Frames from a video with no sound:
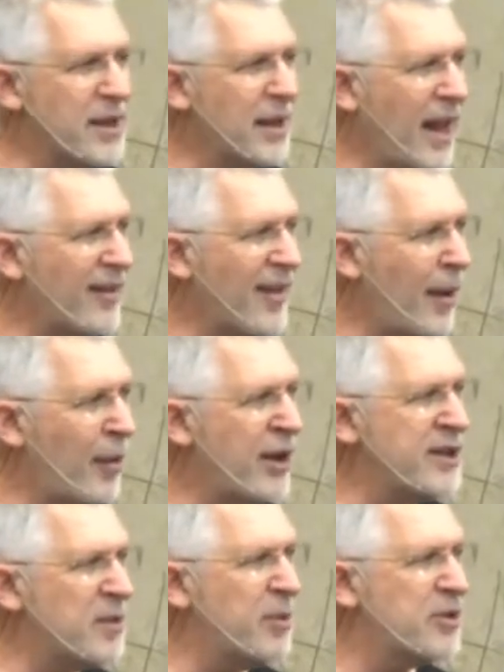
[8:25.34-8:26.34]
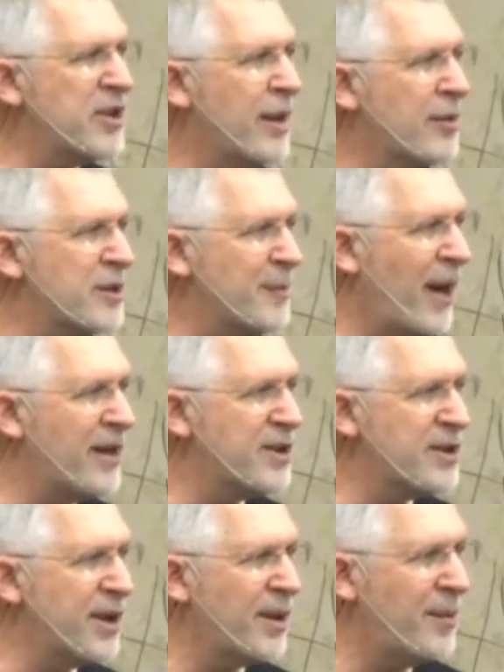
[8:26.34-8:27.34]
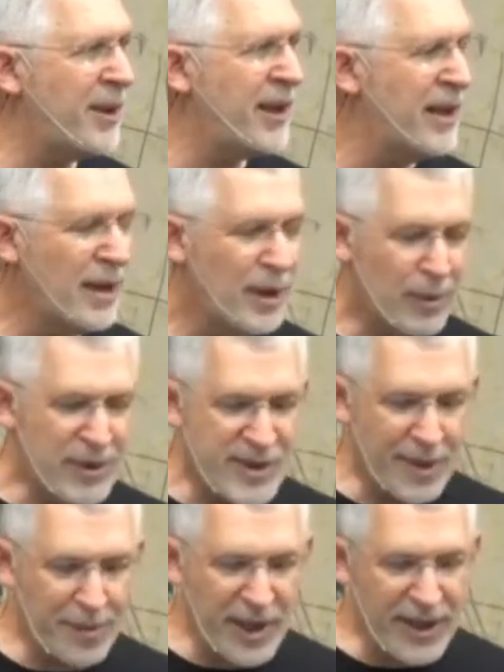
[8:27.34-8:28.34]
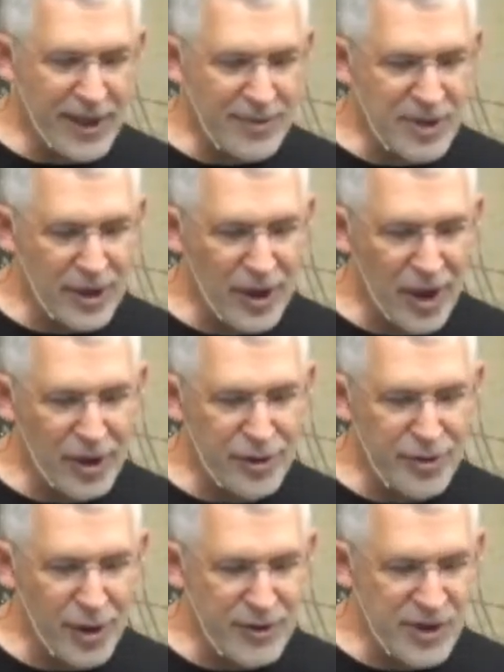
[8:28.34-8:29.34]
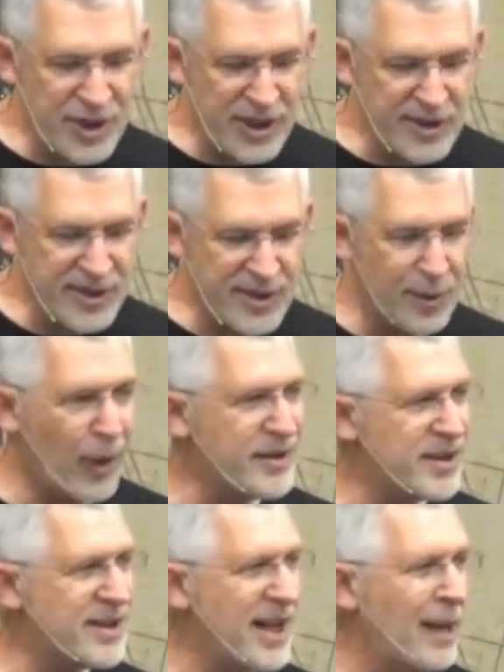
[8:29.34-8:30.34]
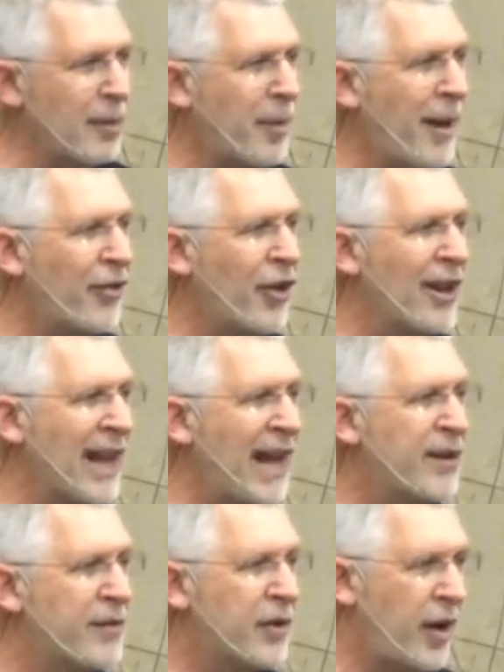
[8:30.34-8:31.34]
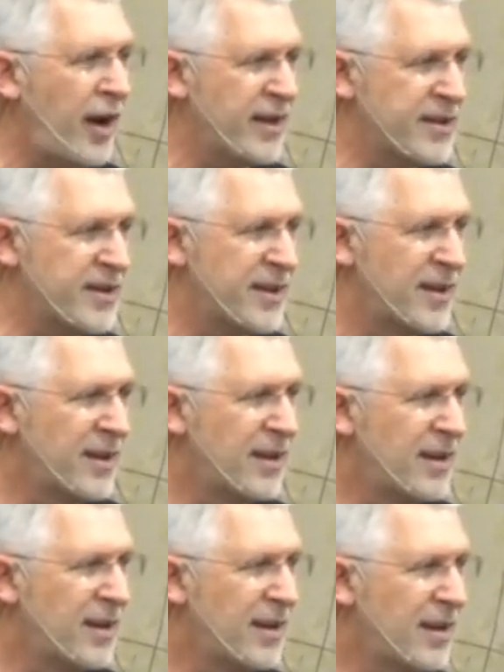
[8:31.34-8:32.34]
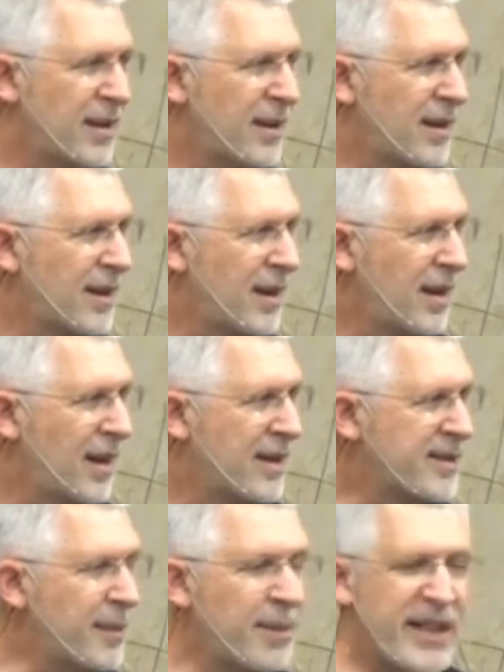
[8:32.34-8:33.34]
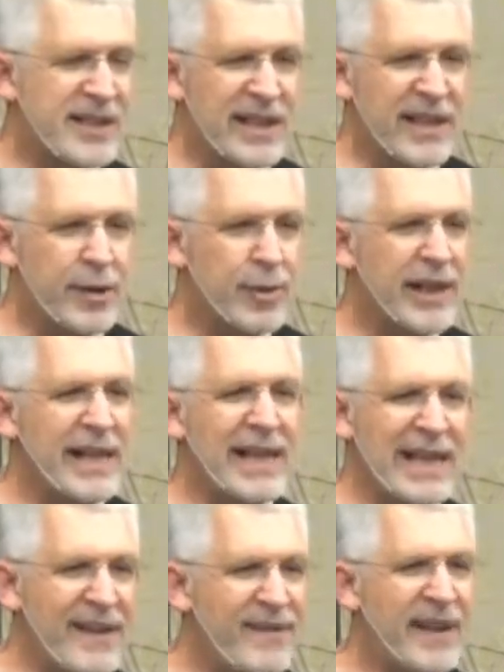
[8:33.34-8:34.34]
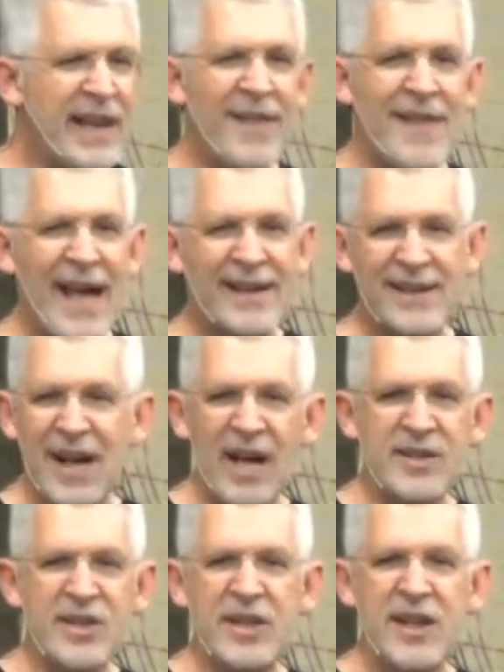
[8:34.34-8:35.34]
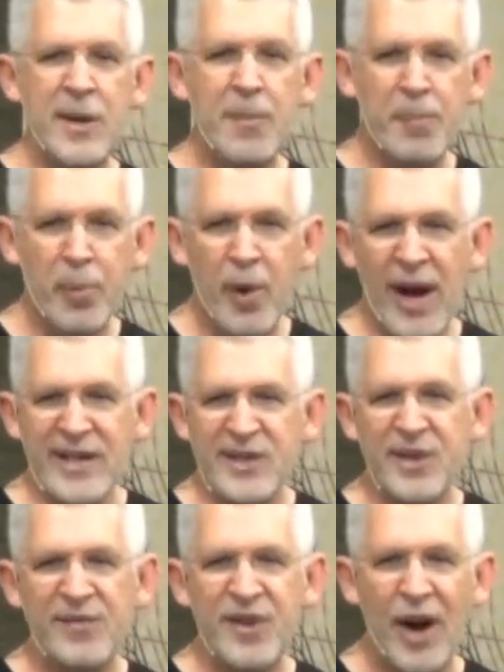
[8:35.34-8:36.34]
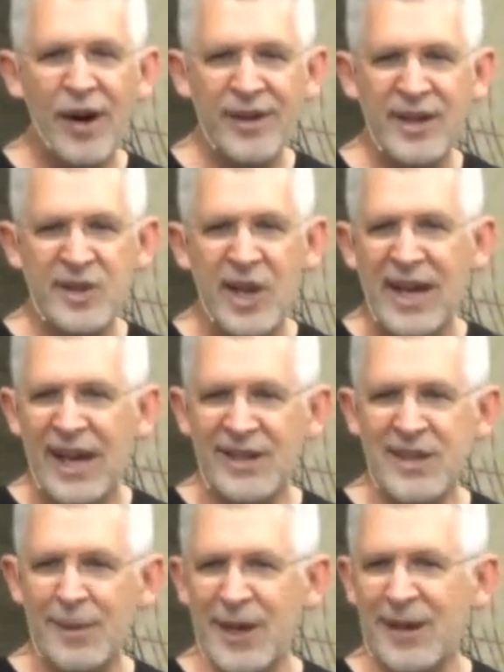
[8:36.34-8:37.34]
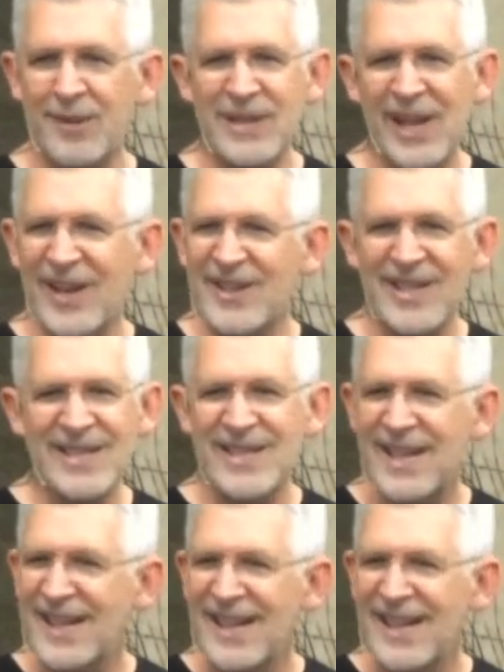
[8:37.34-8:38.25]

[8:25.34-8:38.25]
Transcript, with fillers: like that, what do you suppose their response is going to be when somebody comes along who knows Jesus and wants to tell them about the light of Christ? Somebody is literally living in that constant embrace of darkness, and somebody comes along and says,